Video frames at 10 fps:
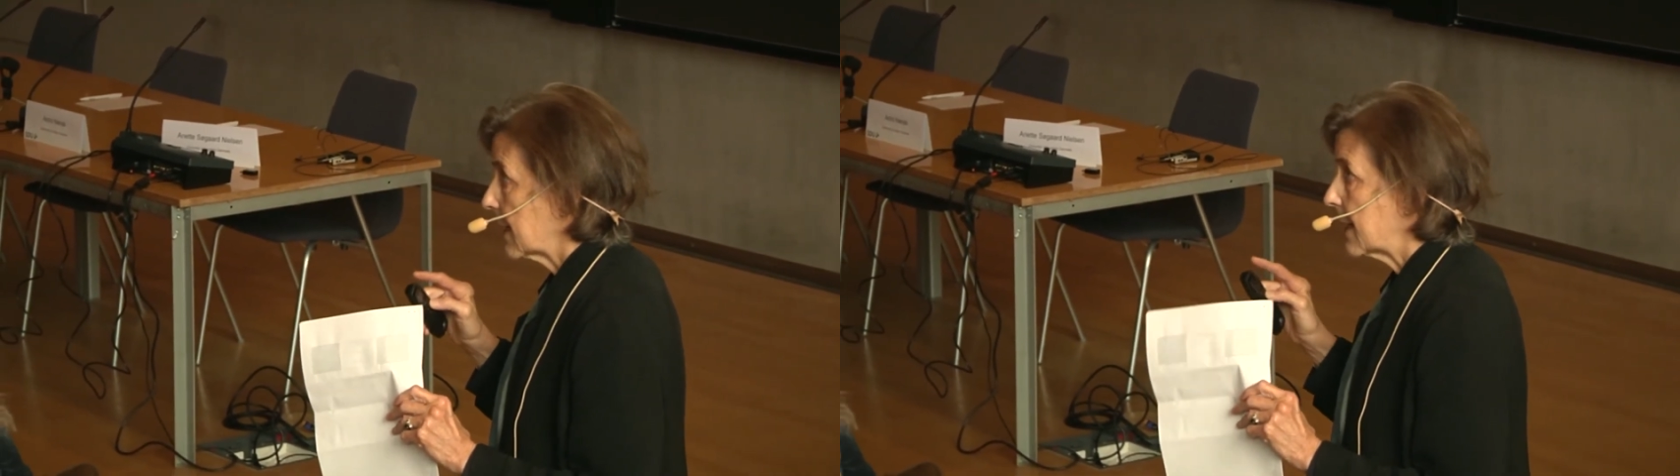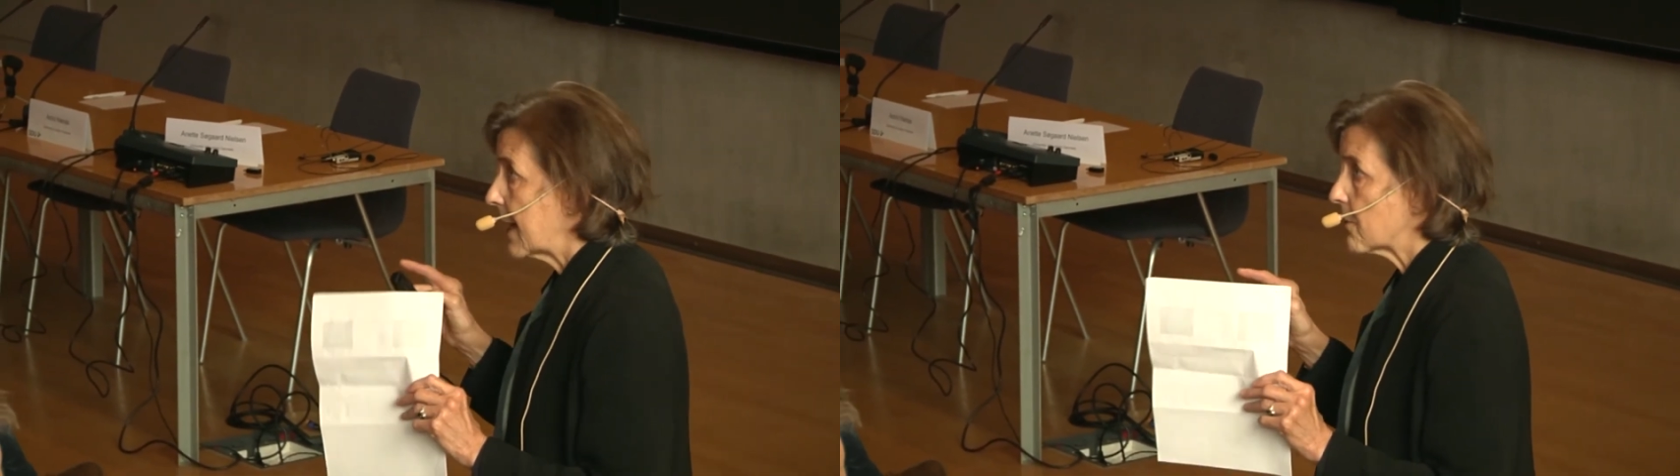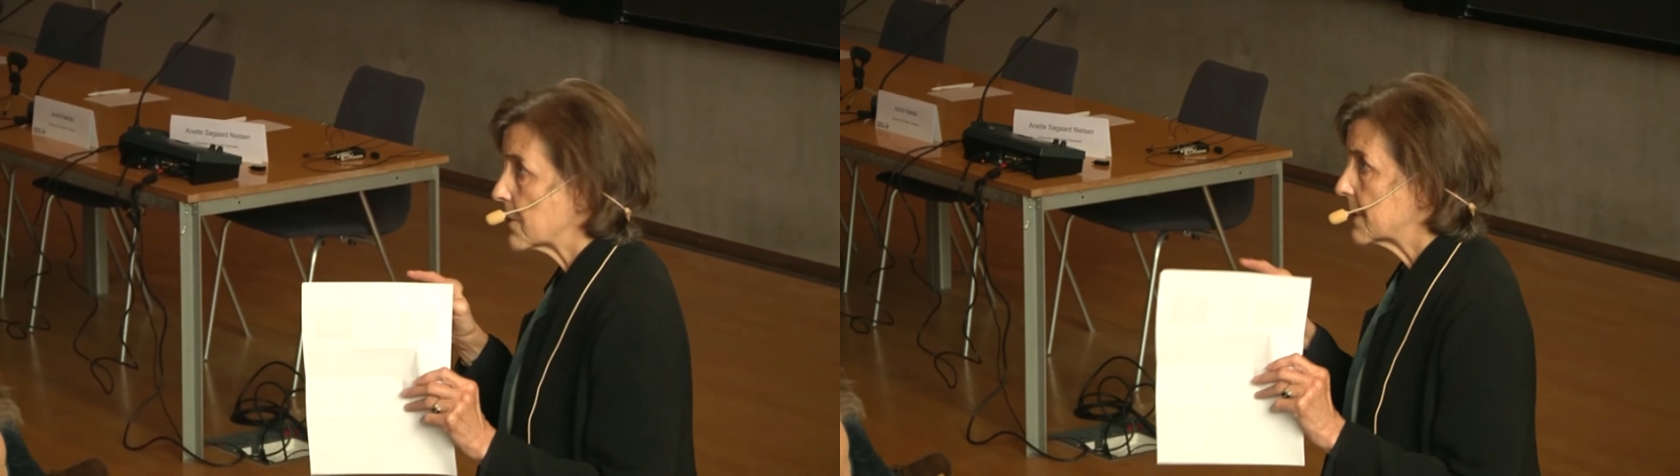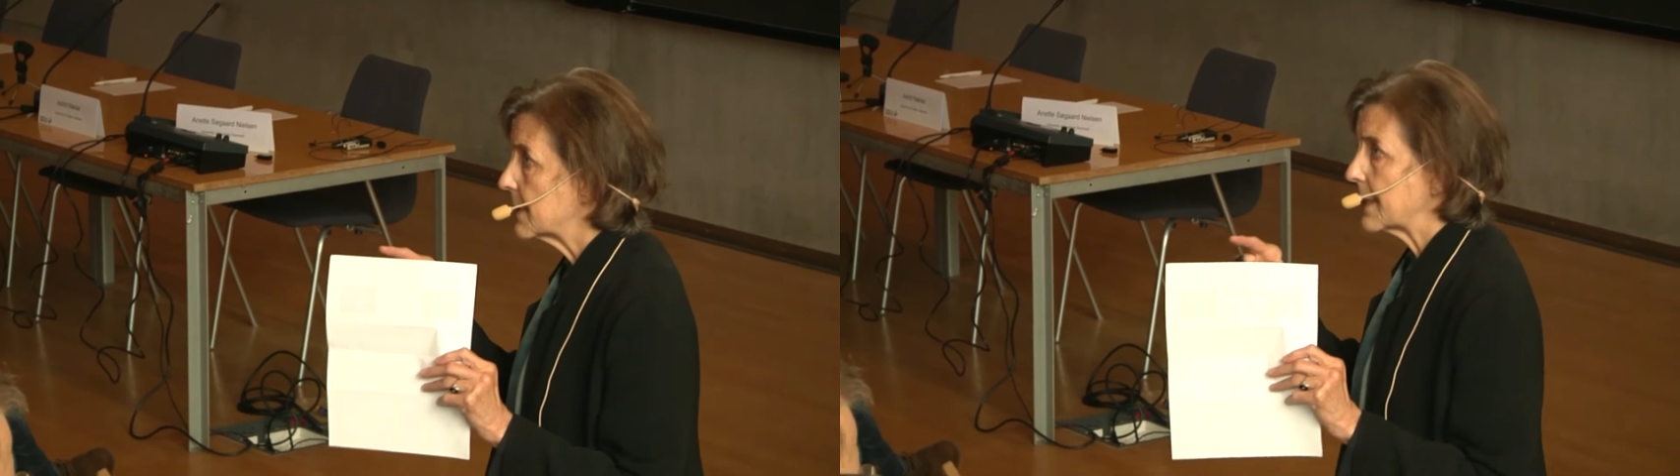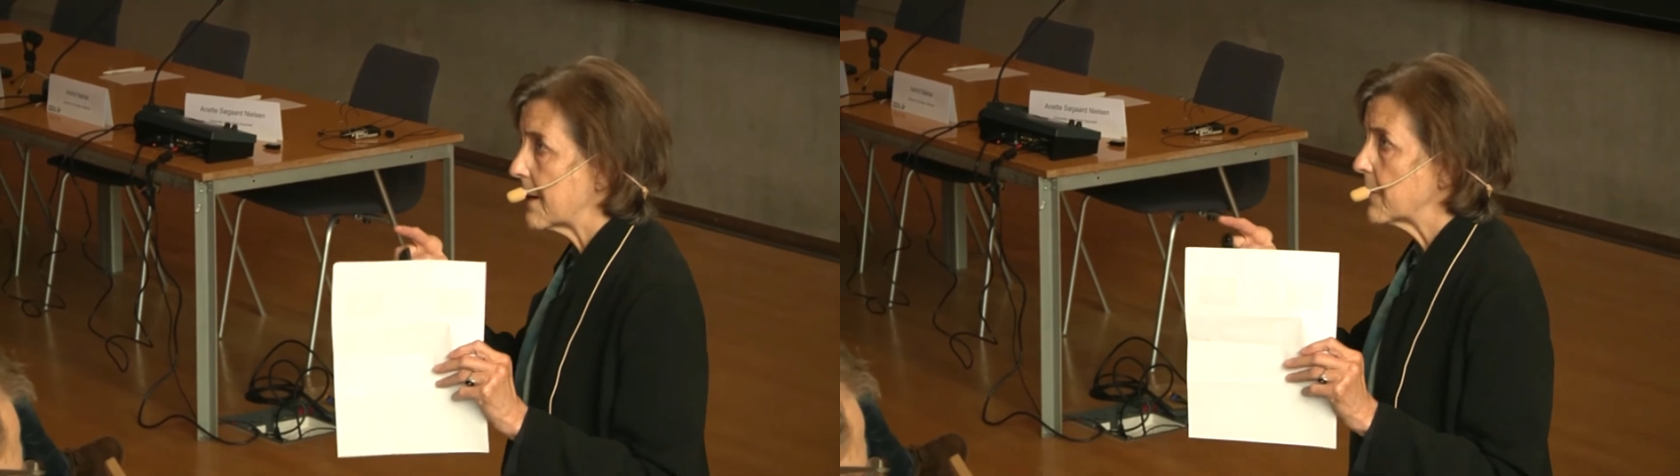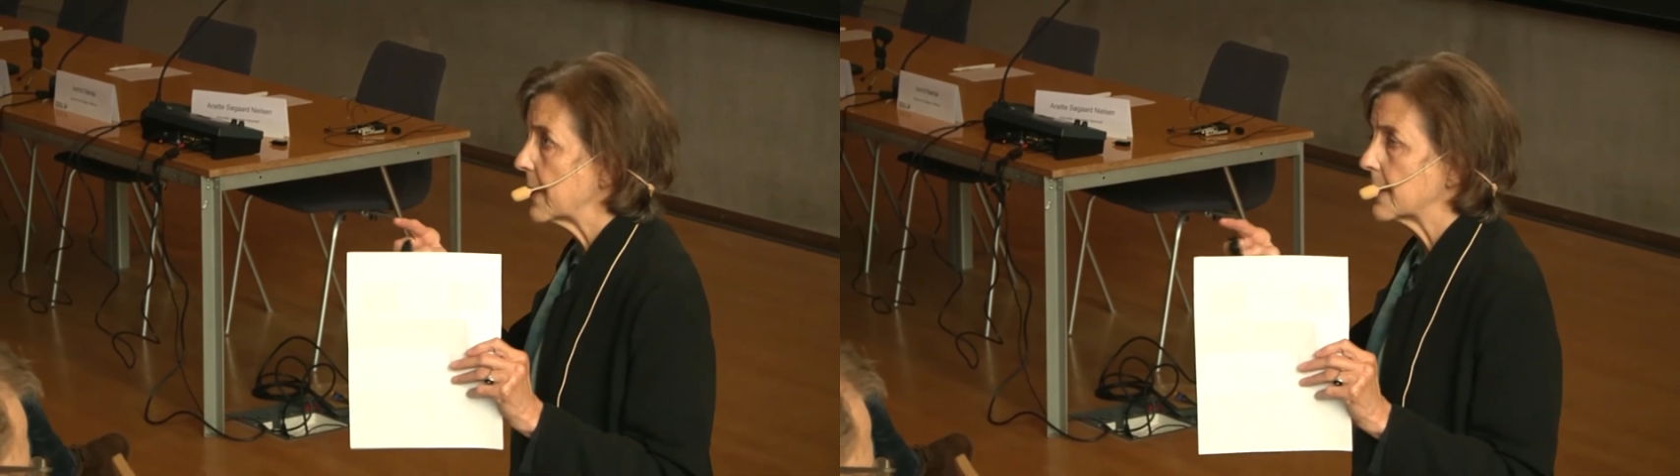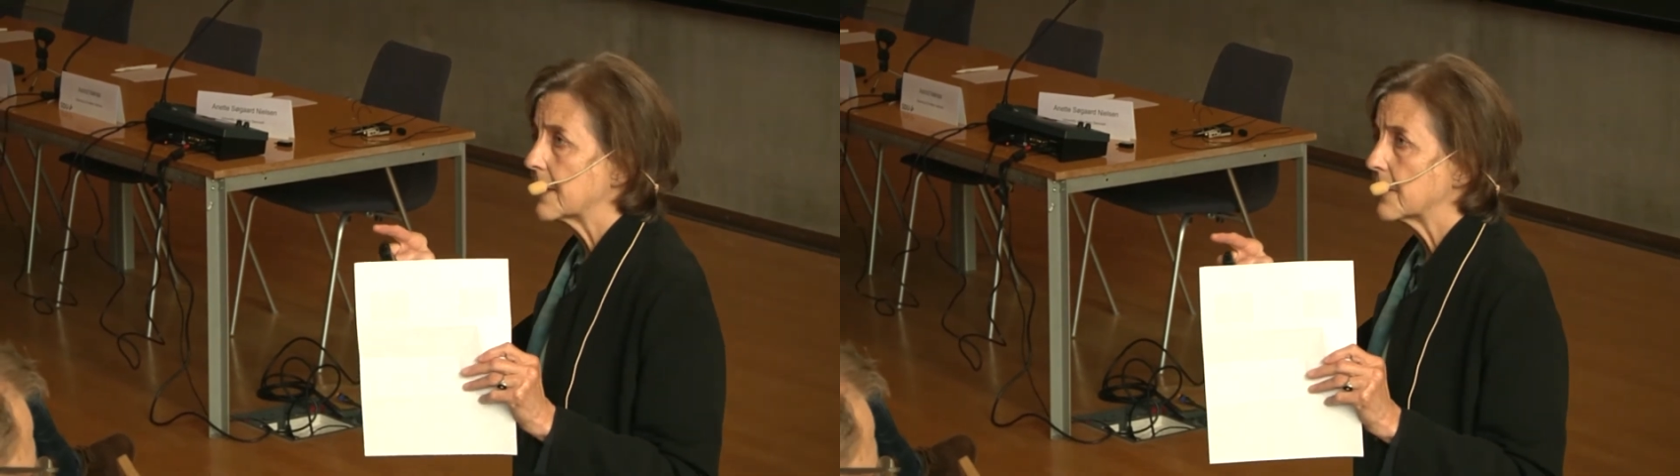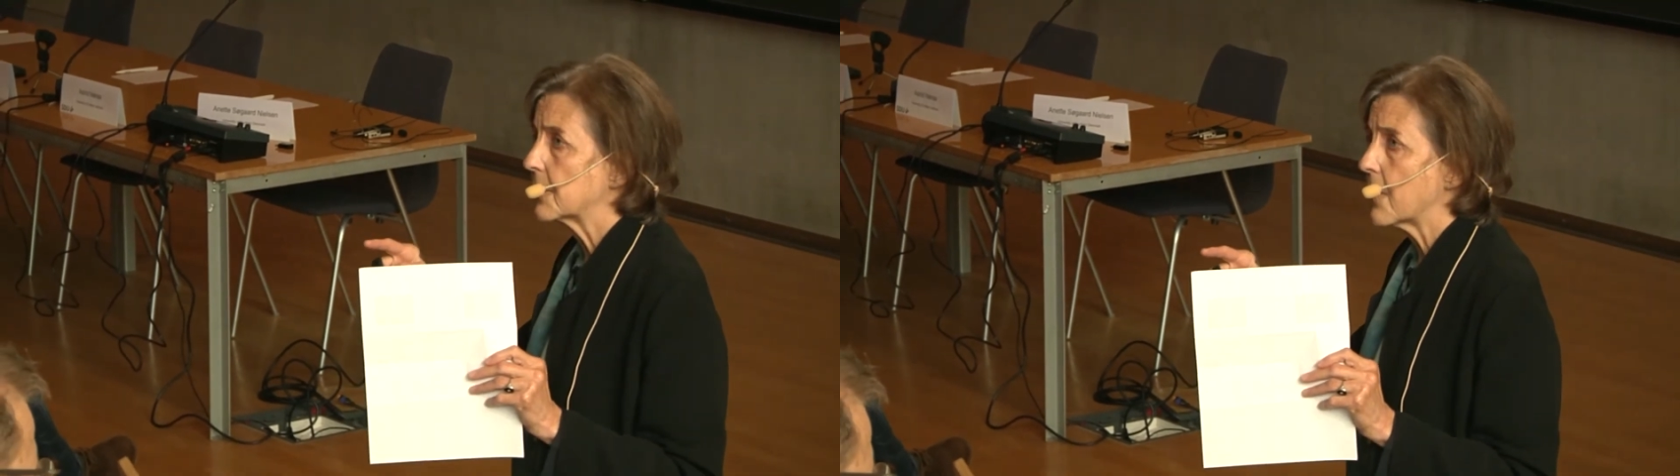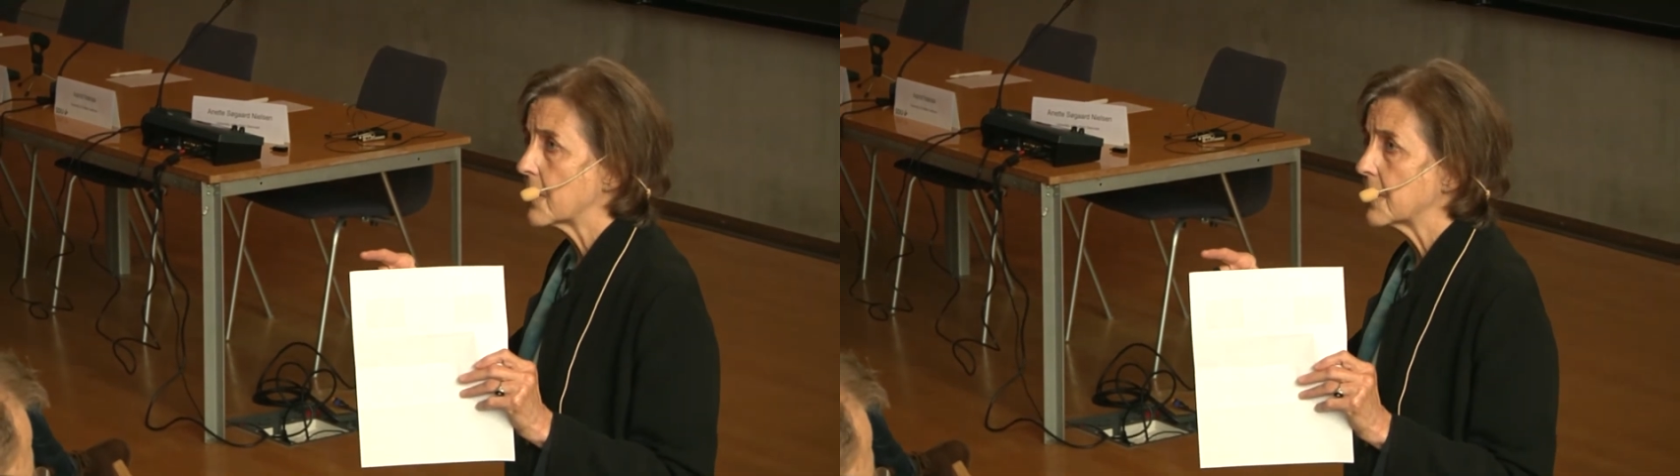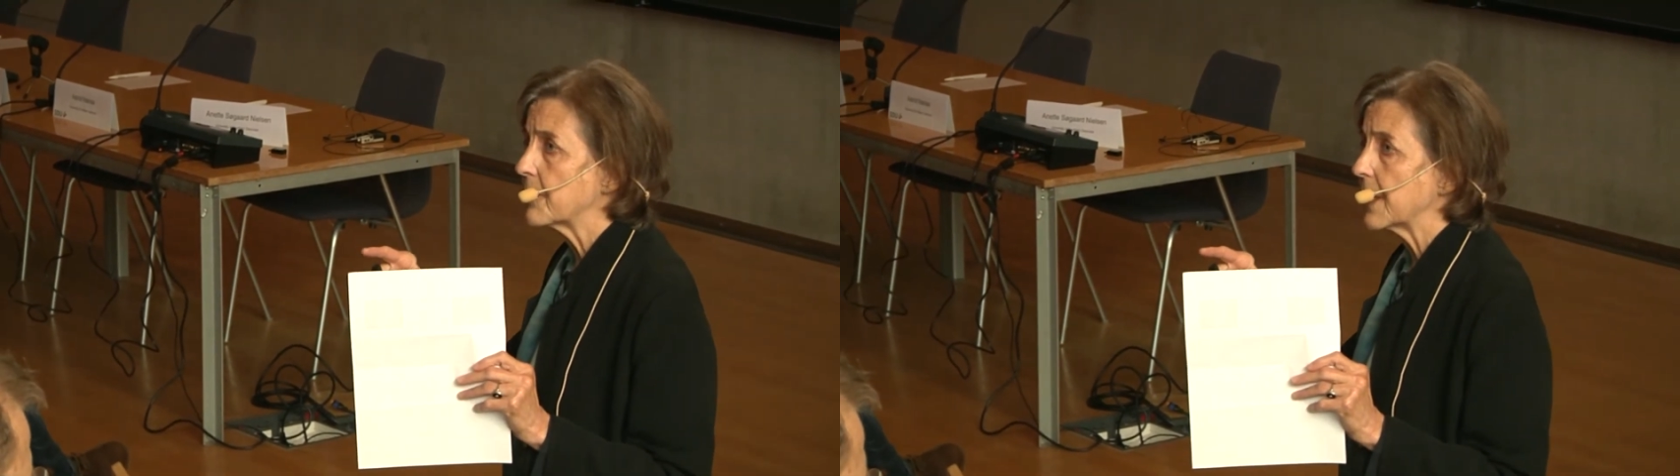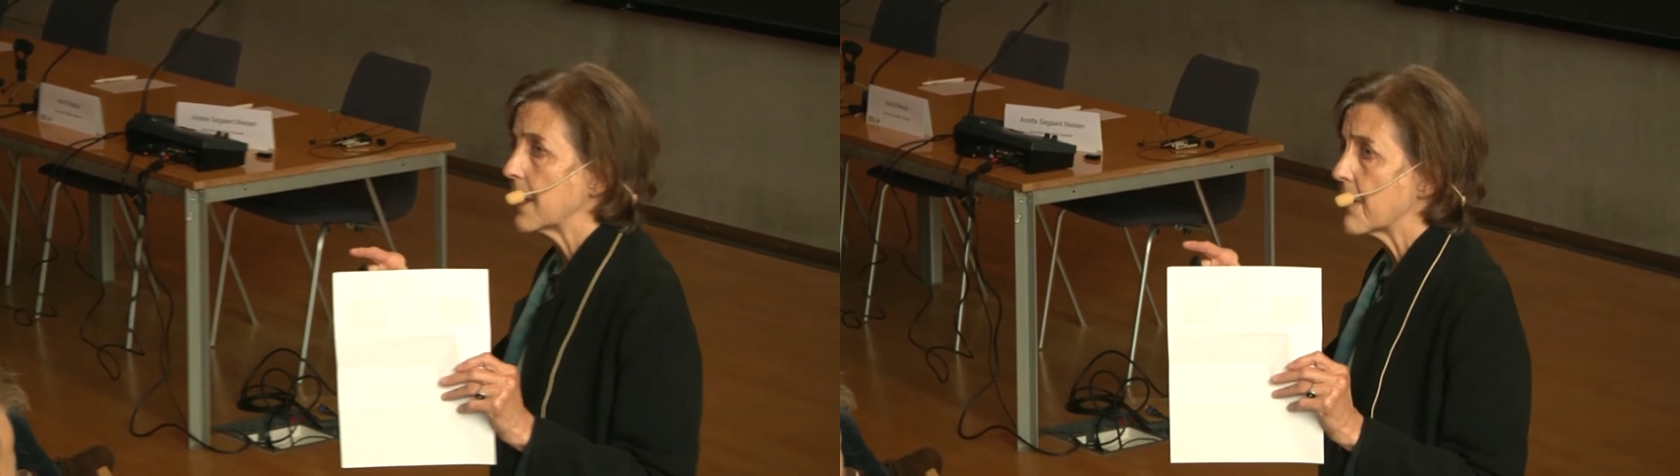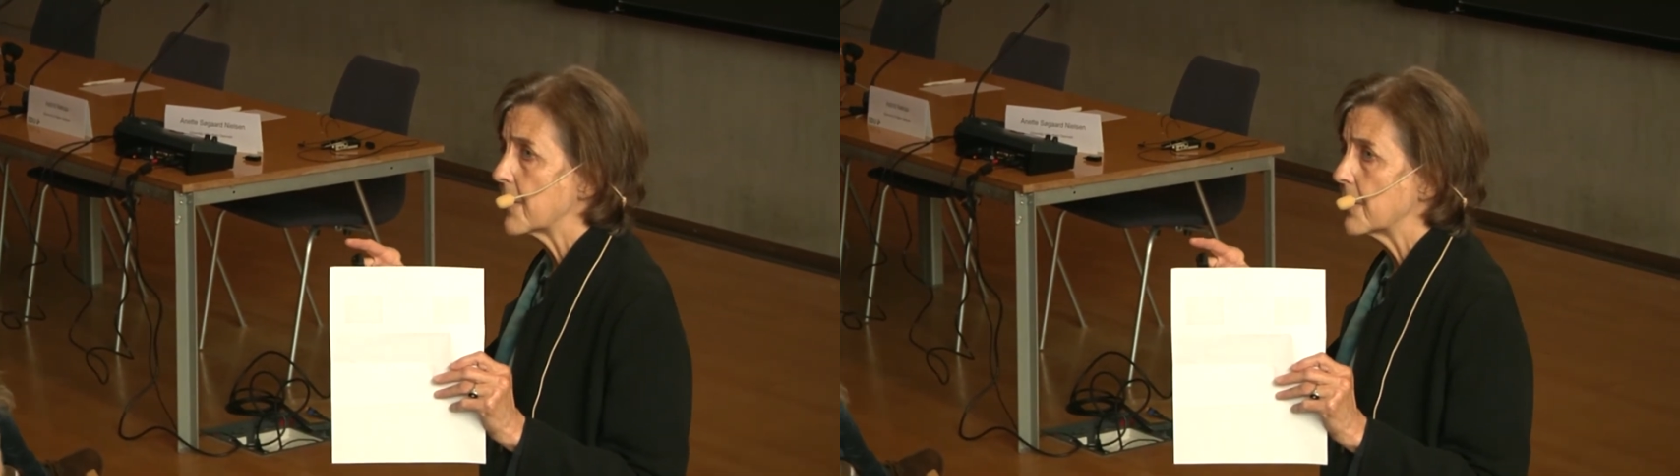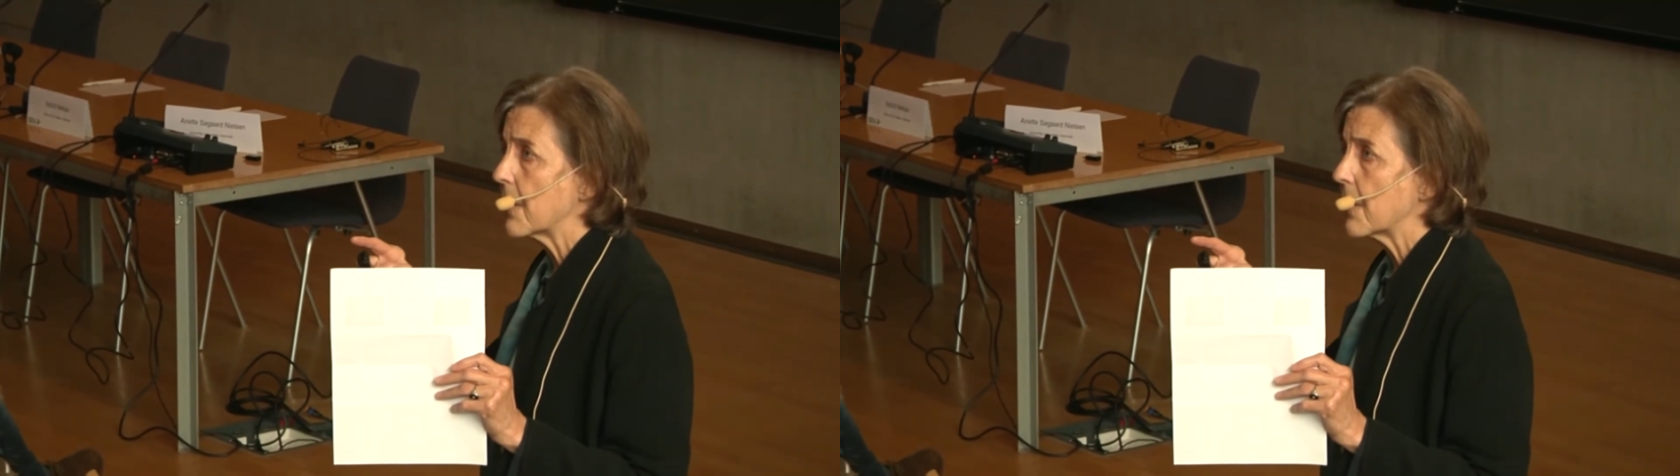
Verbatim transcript: Now, tell me, talk to me, are you,